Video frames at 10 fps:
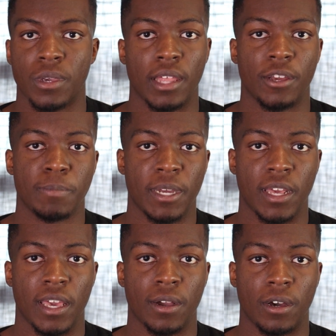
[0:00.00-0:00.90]
yeah, there's my
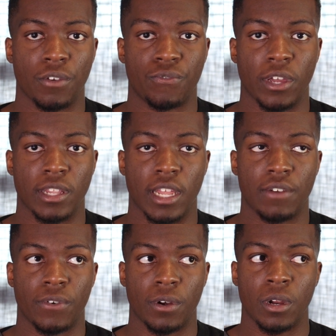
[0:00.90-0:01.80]
take on the front
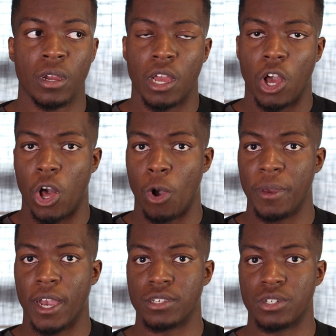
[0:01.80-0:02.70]
lever. I hope
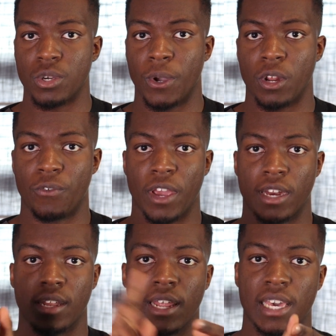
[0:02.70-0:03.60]
you guys enjoyed. Don't forget
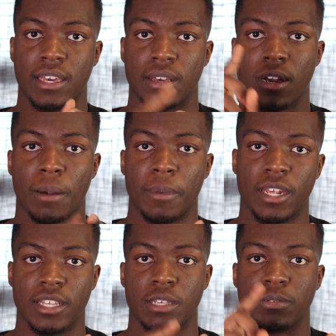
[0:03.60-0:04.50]
to like, comment,
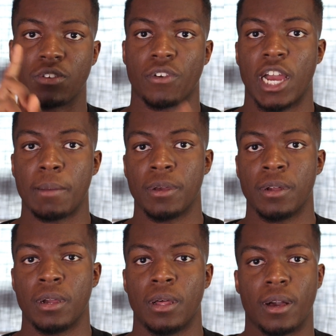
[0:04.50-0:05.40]
and subscribe.
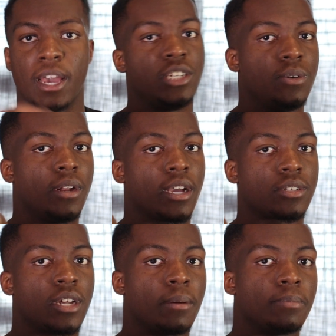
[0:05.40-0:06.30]
I'll catch you all
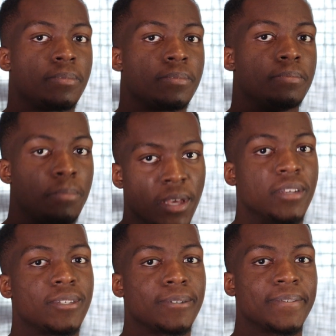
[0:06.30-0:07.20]
next time.
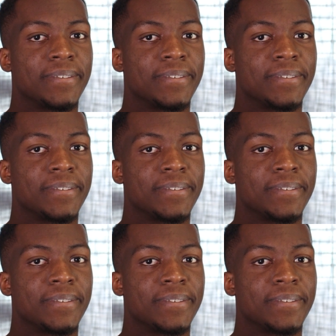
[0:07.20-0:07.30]
Peace.